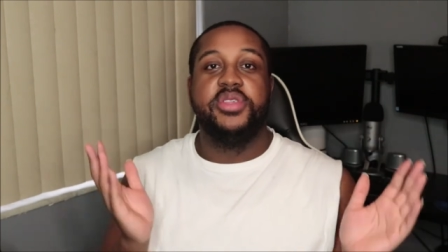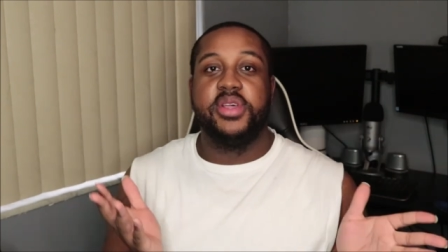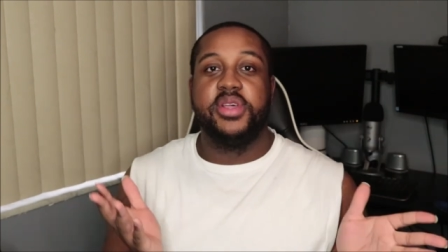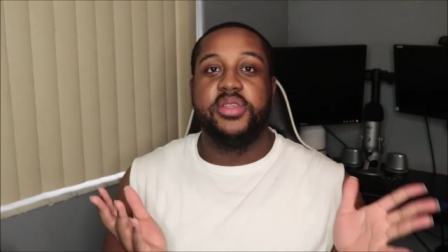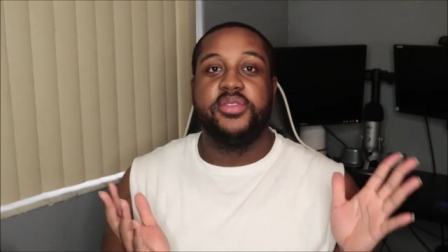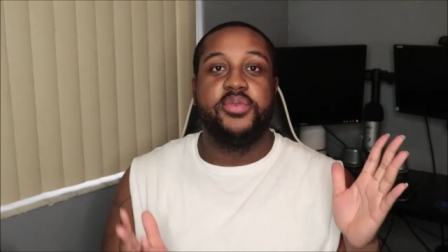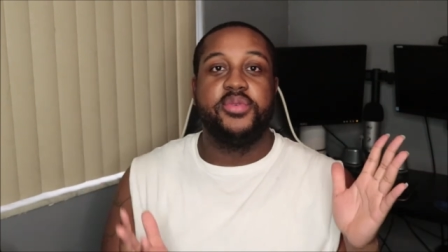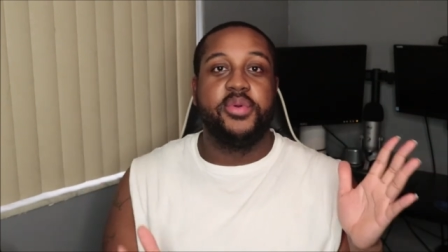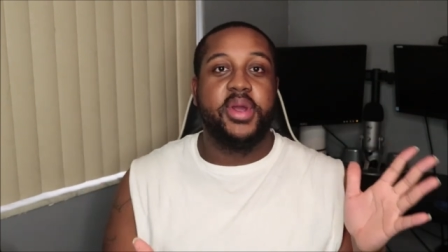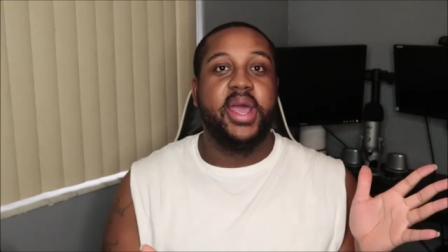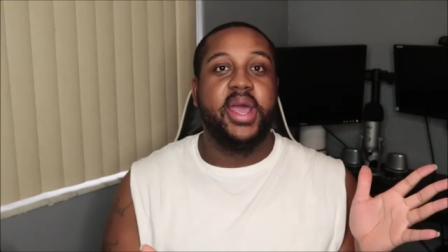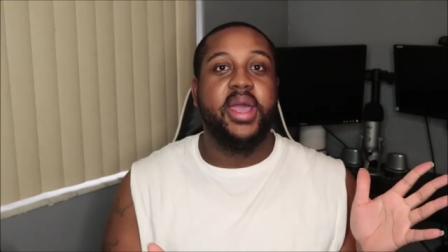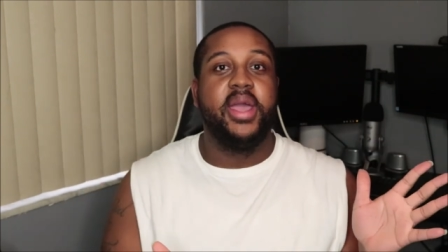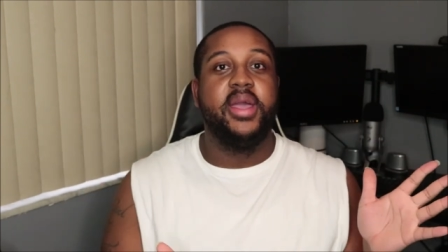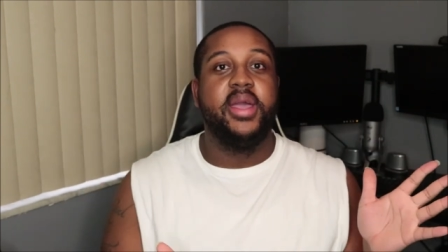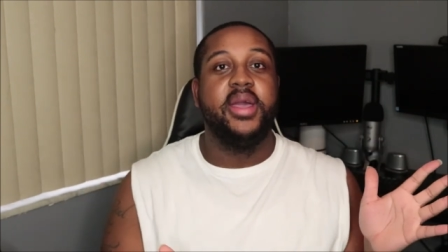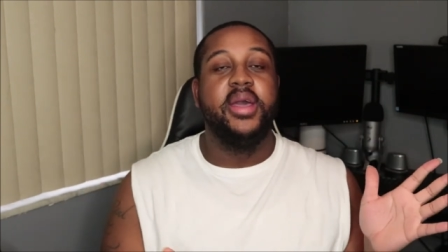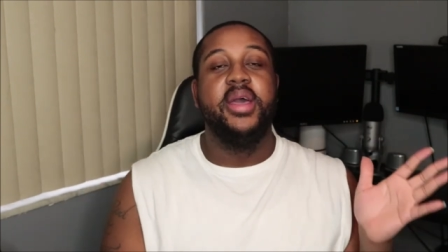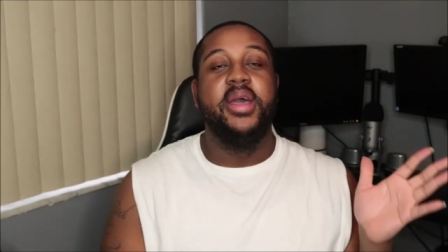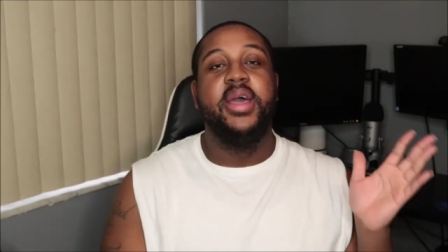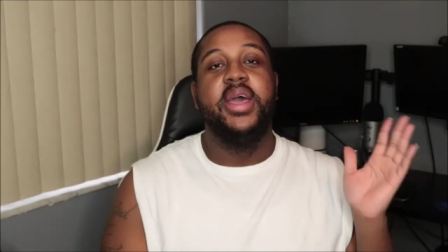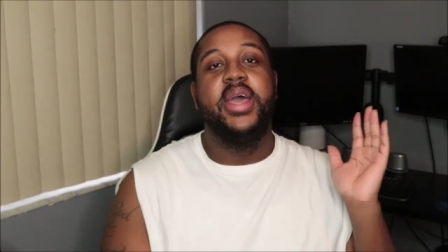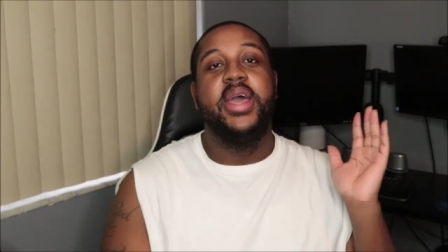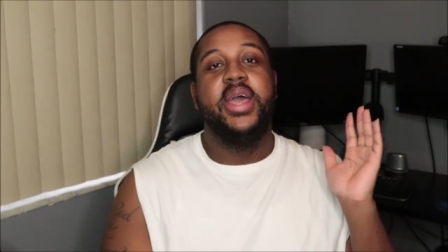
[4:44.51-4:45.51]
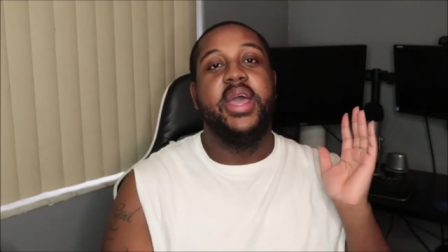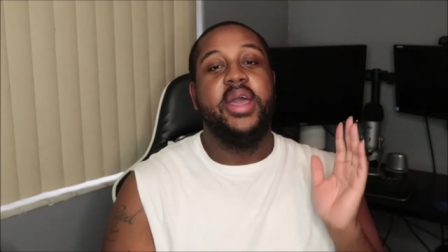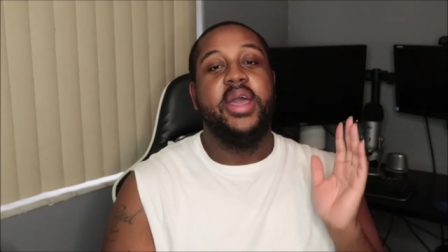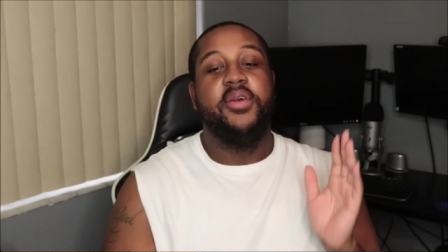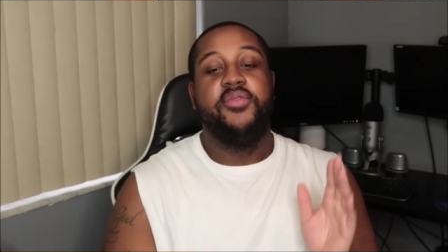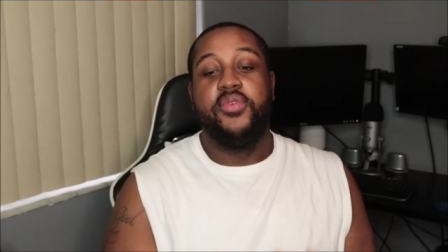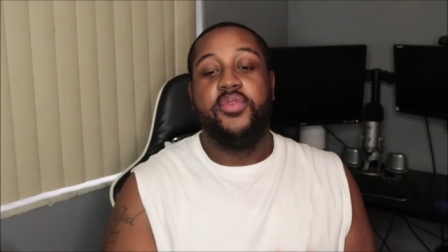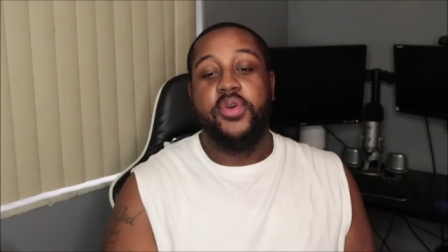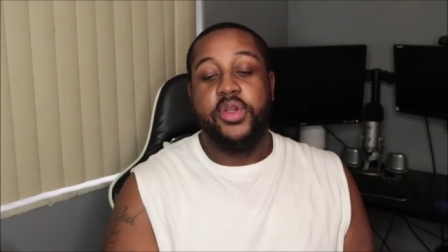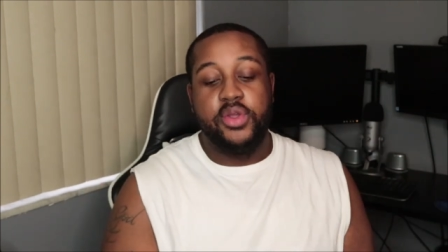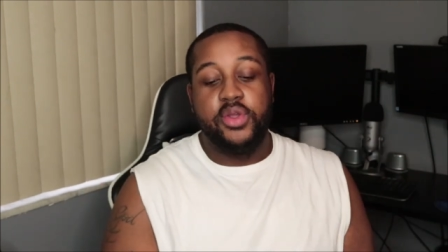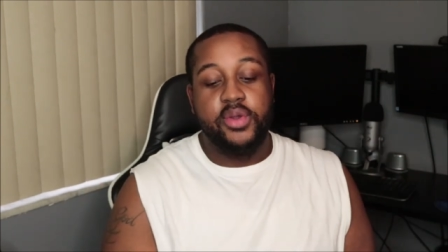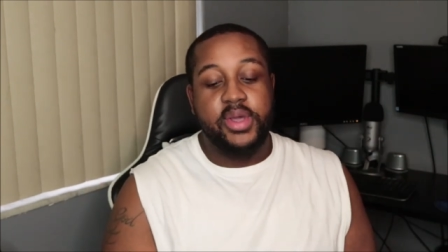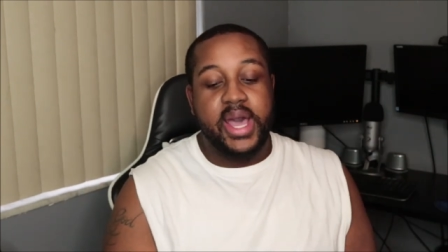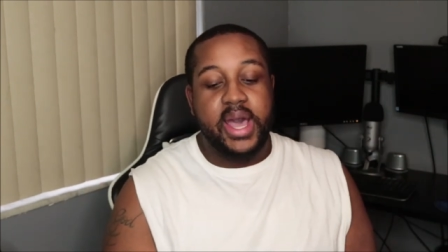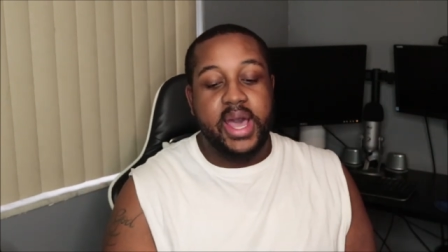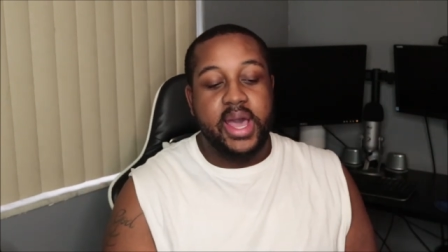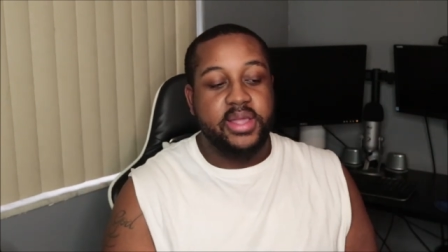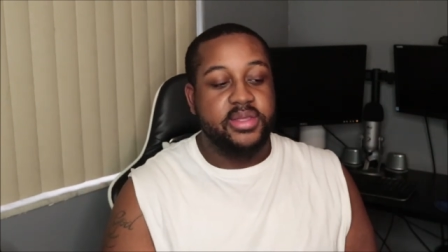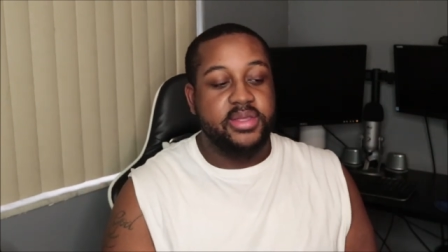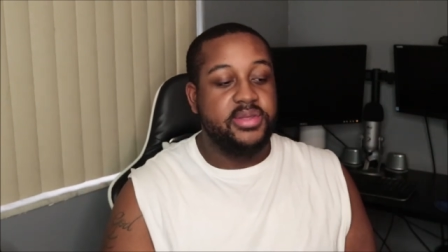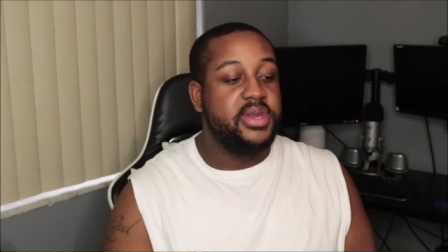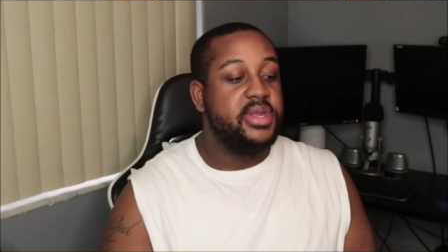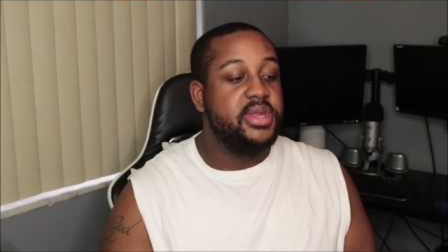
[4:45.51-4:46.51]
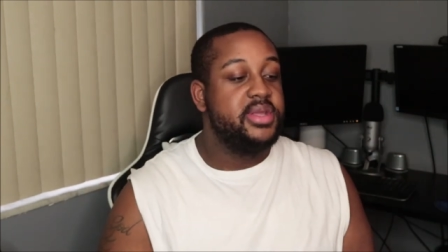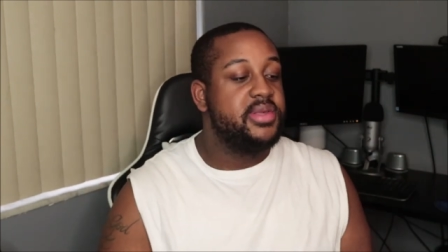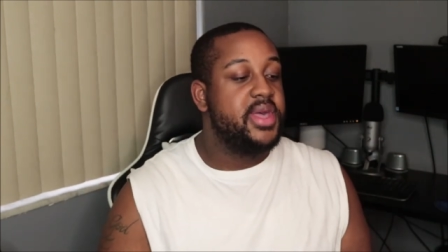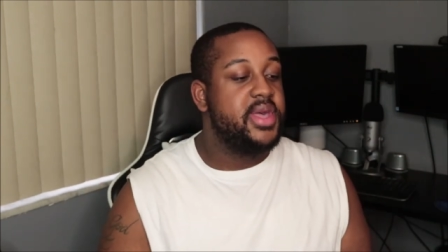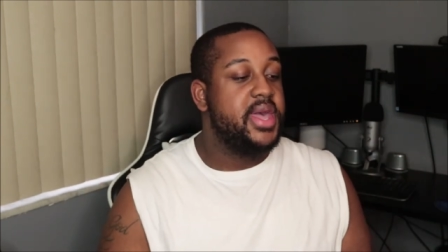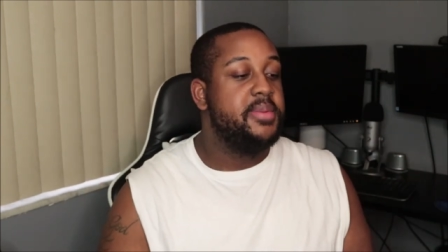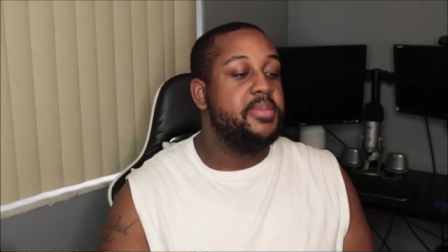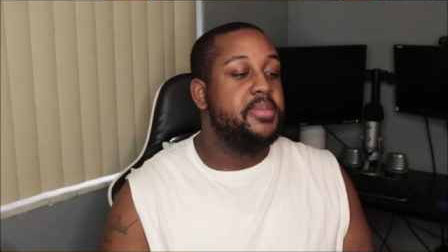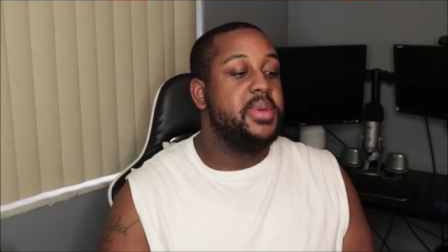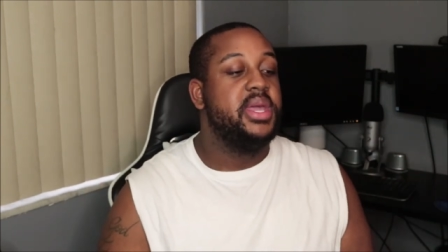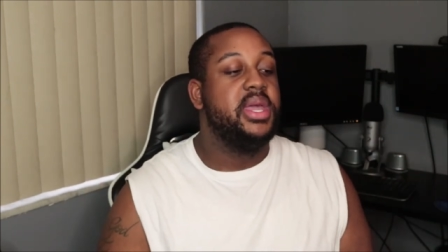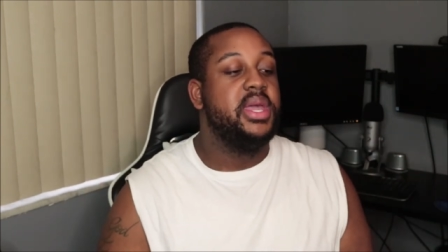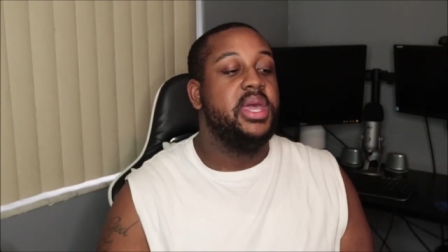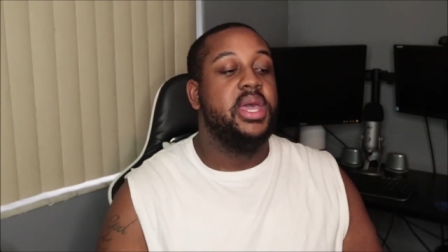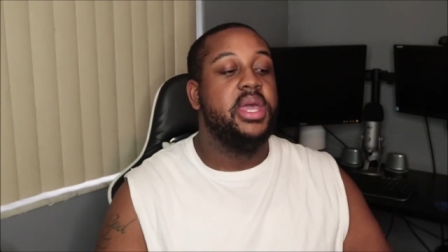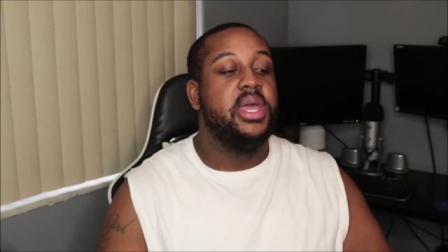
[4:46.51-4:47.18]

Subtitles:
just right for you guys' entertainment.